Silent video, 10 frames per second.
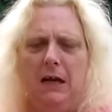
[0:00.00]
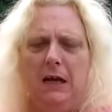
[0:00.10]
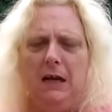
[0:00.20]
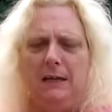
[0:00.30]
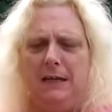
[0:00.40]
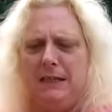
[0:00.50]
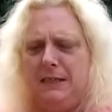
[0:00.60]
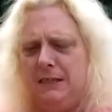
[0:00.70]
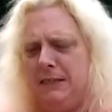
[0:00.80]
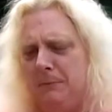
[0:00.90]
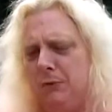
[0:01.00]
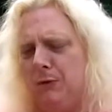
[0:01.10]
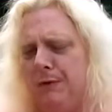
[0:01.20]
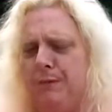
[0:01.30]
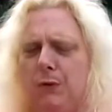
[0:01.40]
That's December
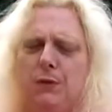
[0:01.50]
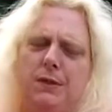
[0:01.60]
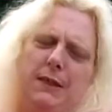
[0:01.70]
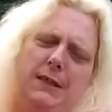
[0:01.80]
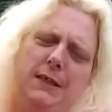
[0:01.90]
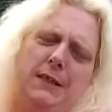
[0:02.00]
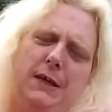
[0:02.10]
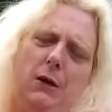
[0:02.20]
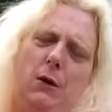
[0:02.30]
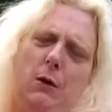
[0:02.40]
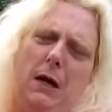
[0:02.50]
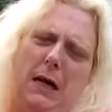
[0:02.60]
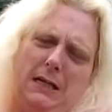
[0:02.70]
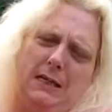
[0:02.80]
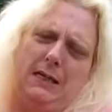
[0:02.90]
21st until
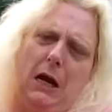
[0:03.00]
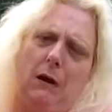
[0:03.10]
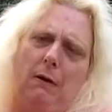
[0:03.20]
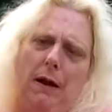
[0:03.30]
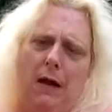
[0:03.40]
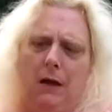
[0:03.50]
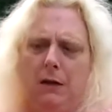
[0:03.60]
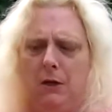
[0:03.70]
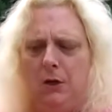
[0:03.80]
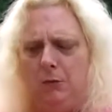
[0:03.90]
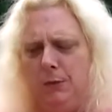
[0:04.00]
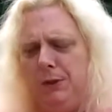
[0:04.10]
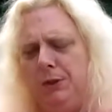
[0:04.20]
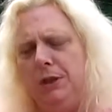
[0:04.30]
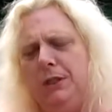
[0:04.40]
Astara,
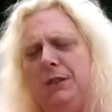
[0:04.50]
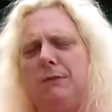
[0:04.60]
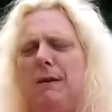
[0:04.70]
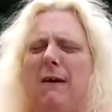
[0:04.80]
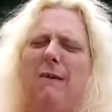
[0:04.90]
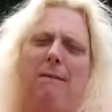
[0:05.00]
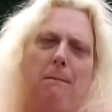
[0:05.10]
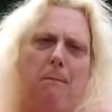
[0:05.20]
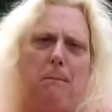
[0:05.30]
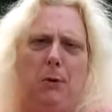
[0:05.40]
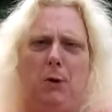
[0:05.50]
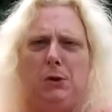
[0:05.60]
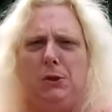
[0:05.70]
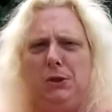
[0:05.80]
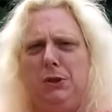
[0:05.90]
which is around
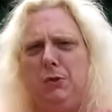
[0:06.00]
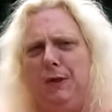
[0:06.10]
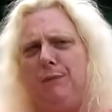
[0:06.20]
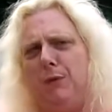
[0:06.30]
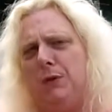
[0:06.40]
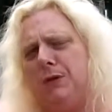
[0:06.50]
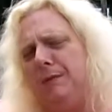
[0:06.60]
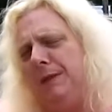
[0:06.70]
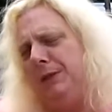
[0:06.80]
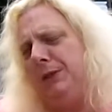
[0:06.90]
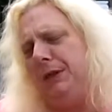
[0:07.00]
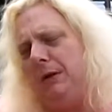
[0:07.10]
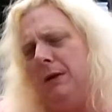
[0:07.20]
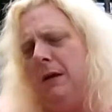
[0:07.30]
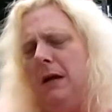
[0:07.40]
March 21st of each year.